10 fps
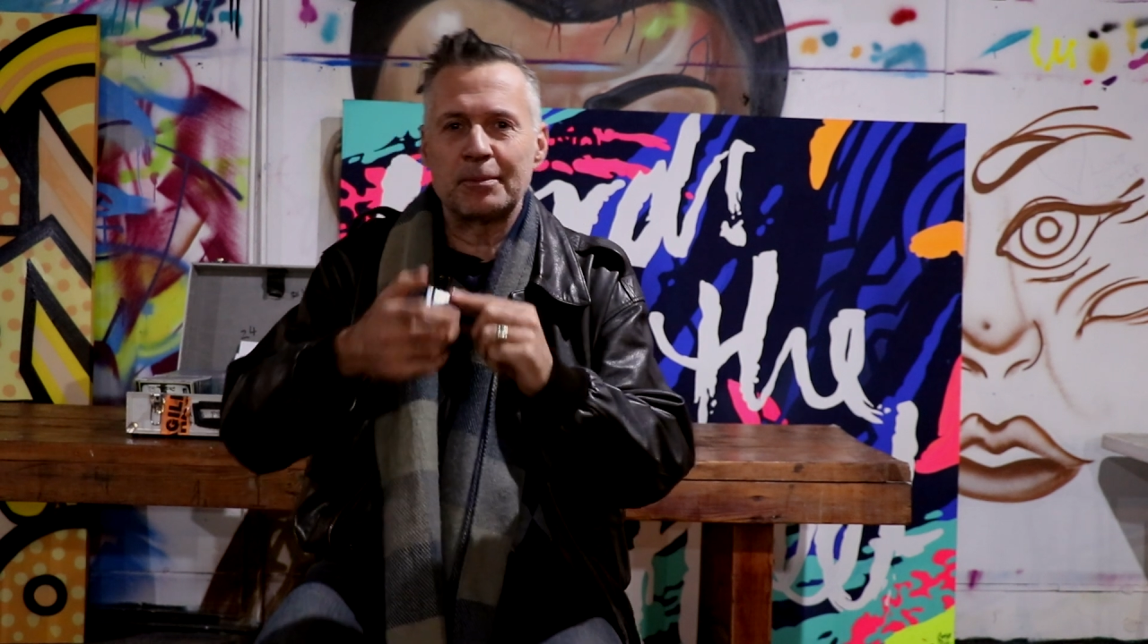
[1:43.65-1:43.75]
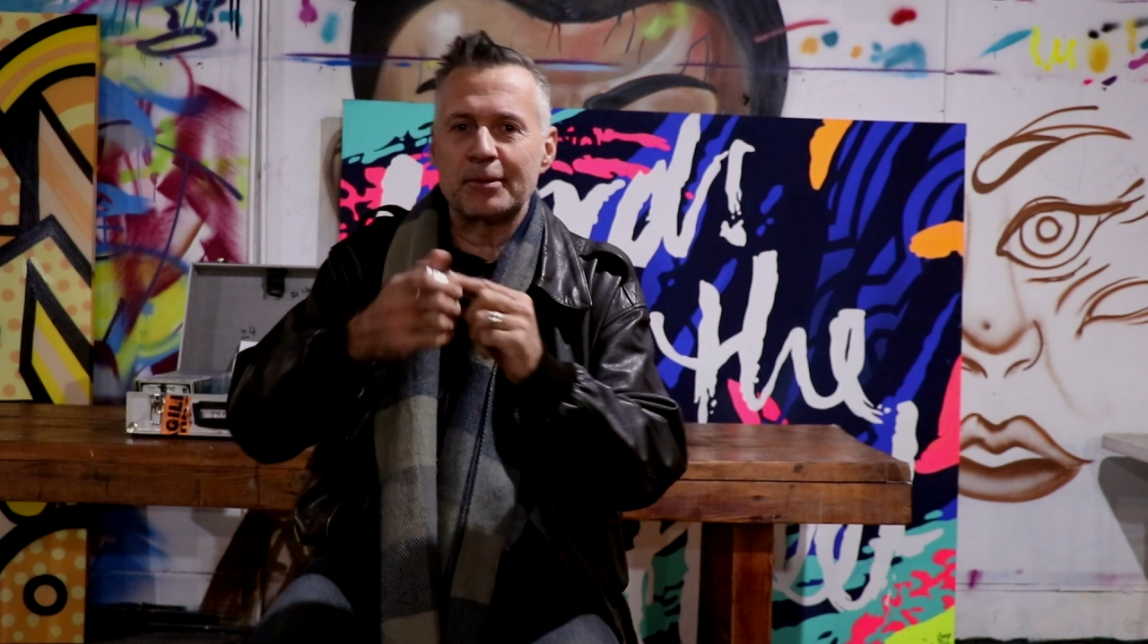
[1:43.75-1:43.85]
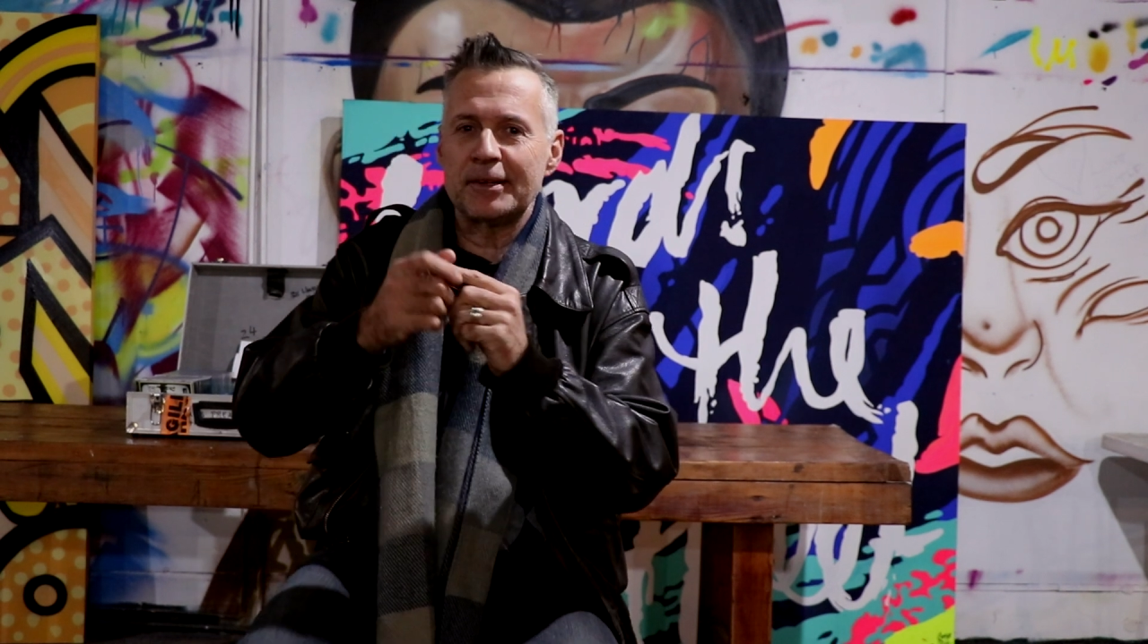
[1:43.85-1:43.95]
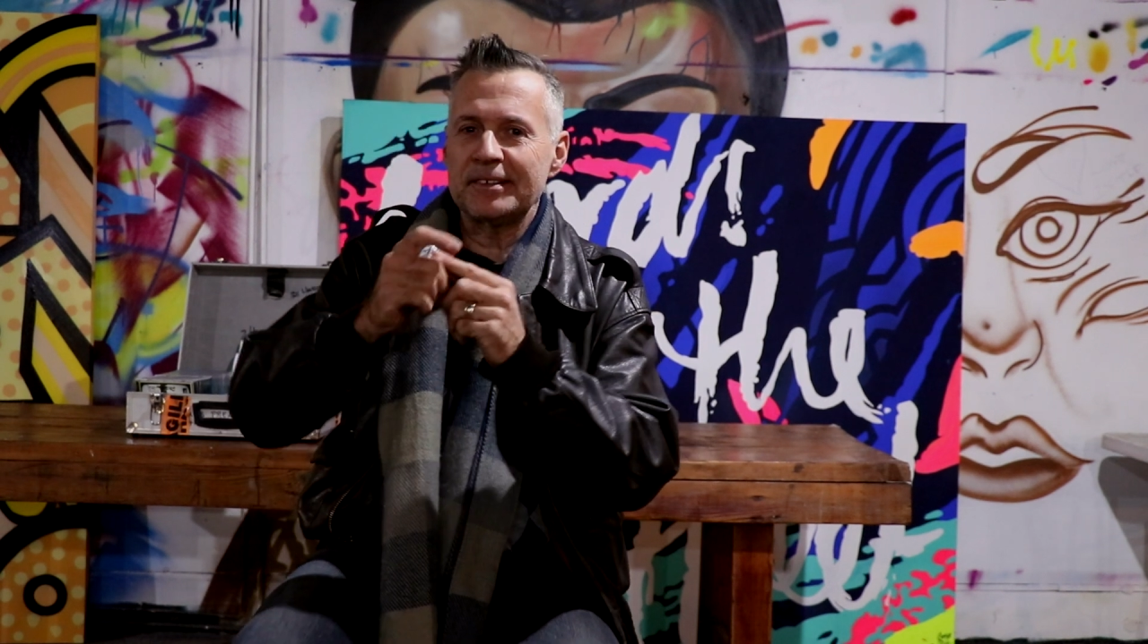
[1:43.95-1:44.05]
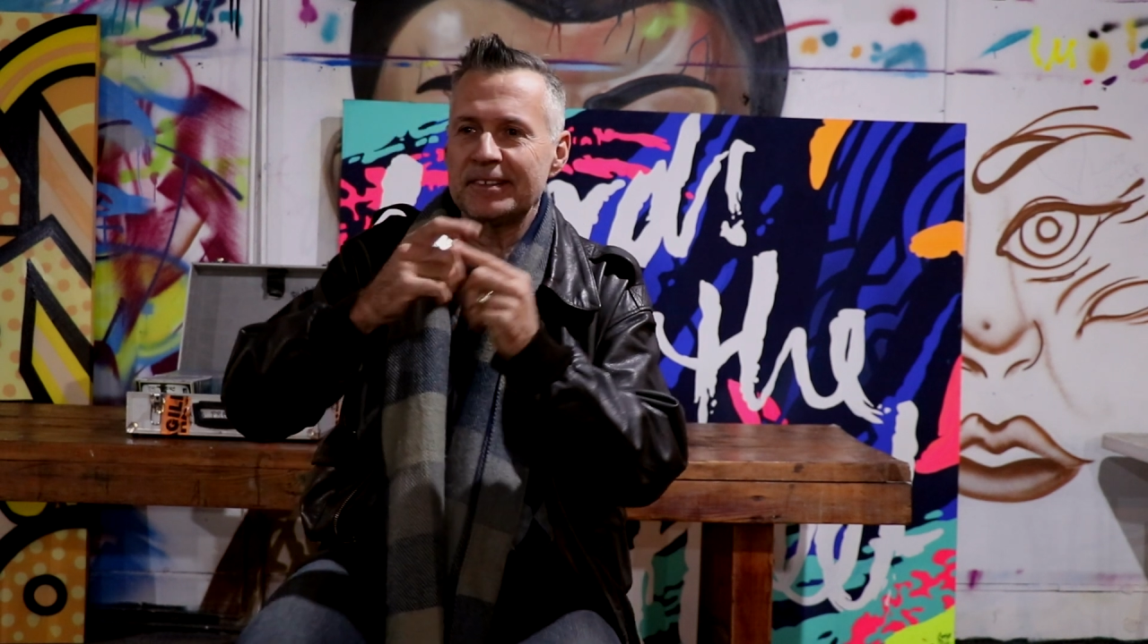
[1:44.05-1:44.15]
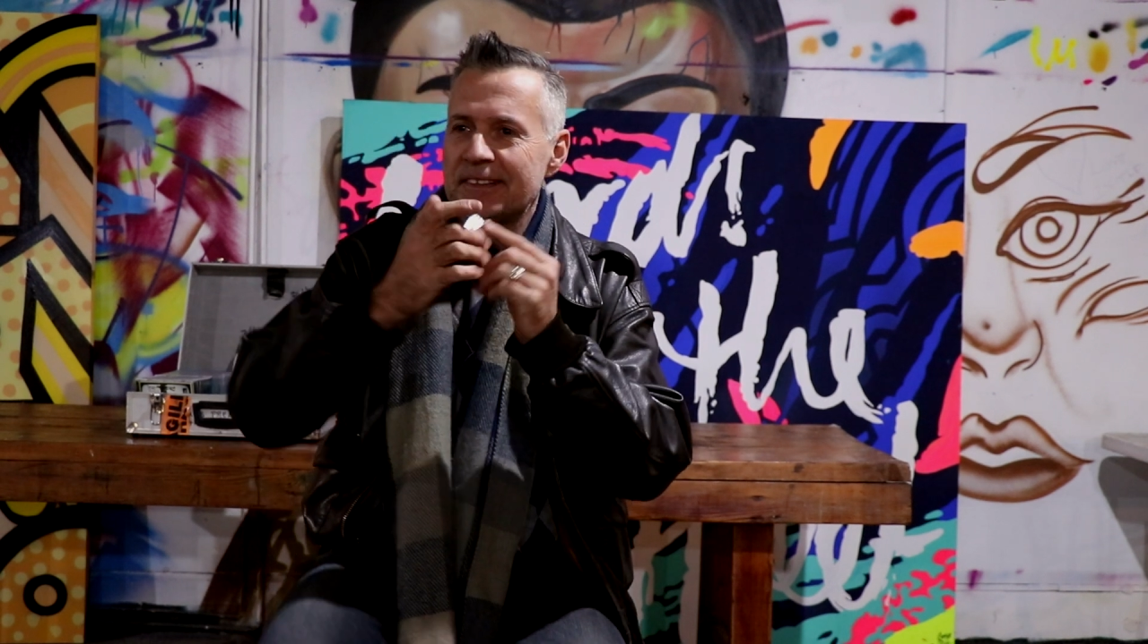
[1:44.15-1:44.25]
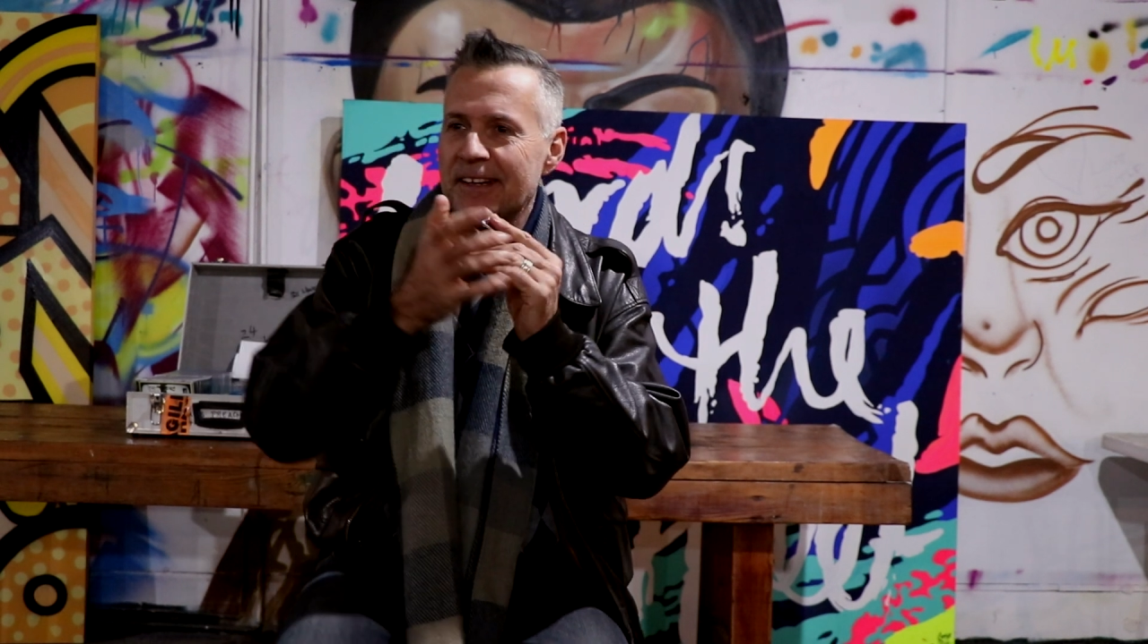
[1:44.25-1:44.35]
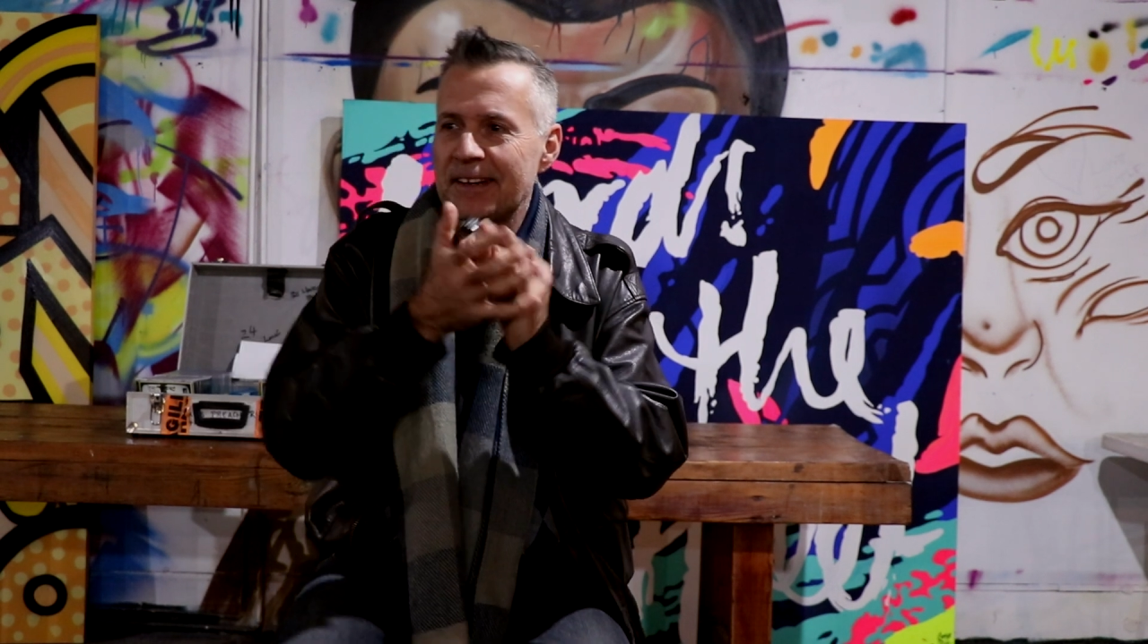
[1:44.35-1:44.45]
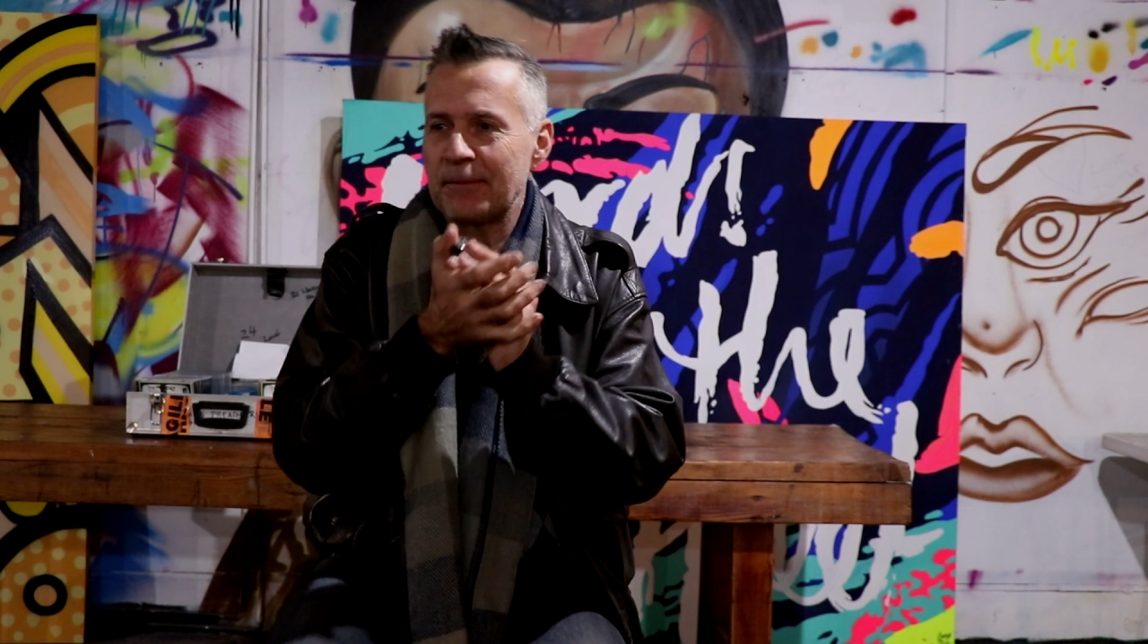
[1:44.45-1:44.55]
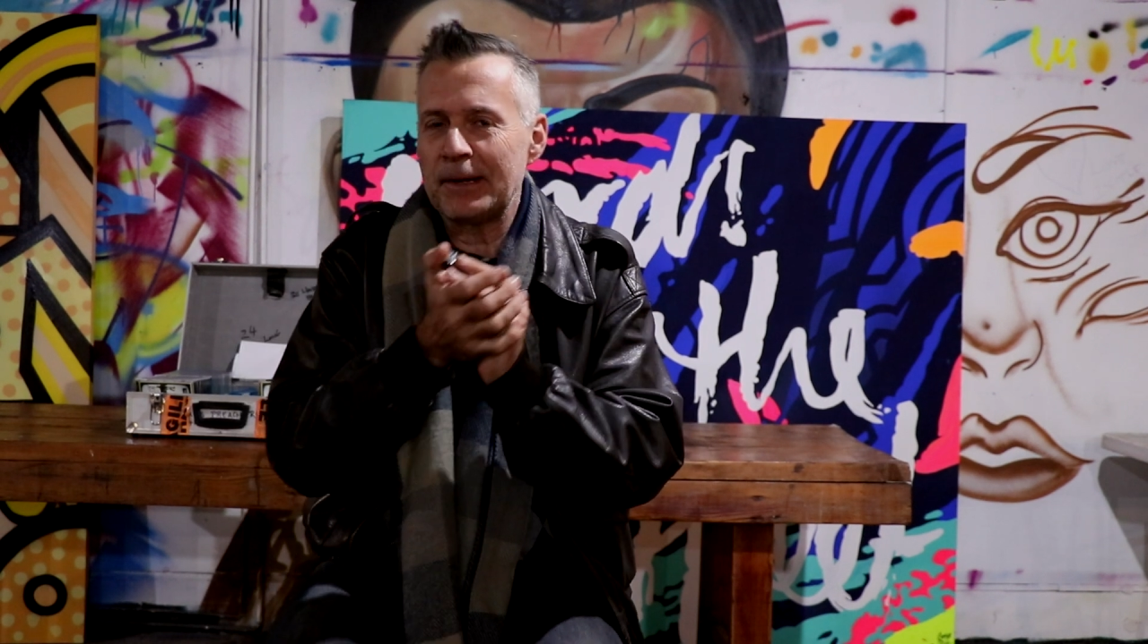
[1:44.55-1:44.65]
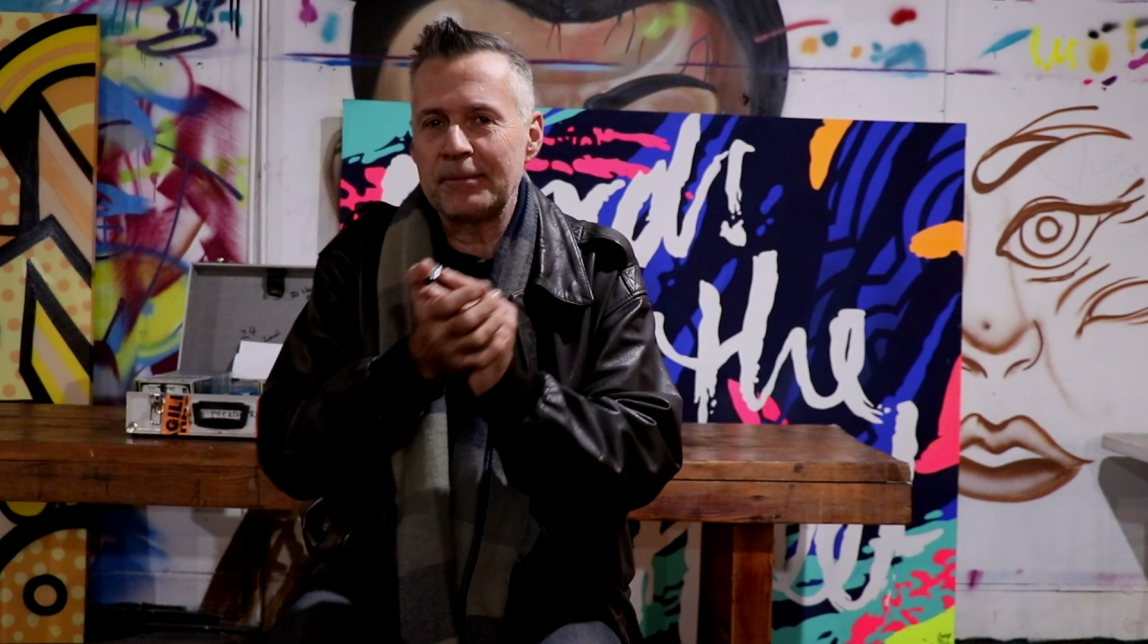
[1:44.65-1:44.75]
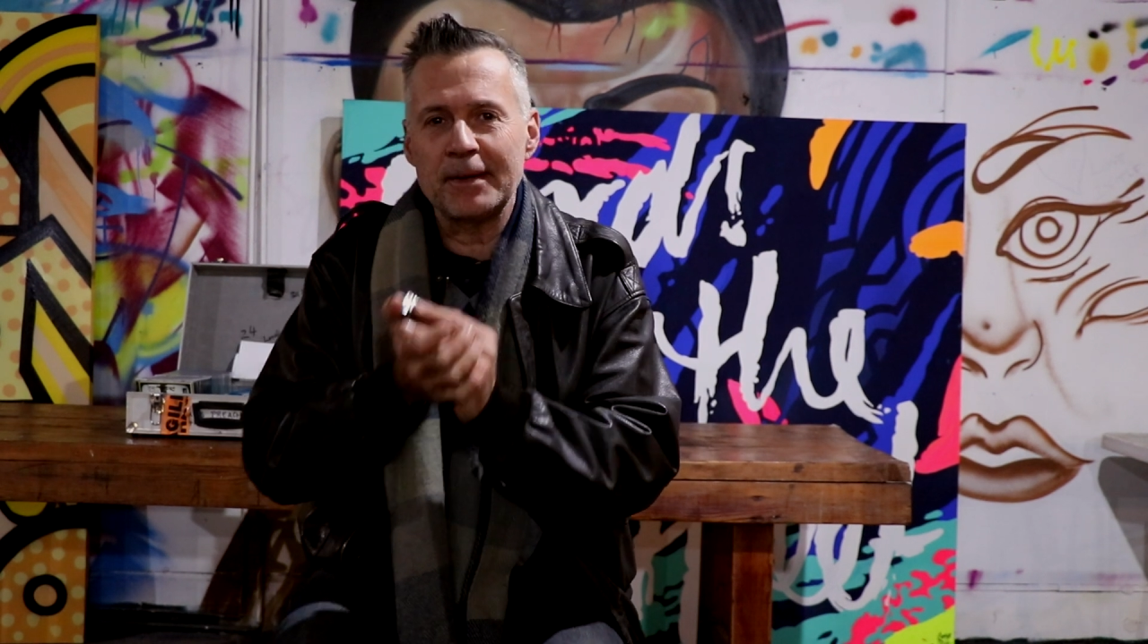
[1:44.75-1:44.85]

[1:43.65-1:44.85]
present, they won't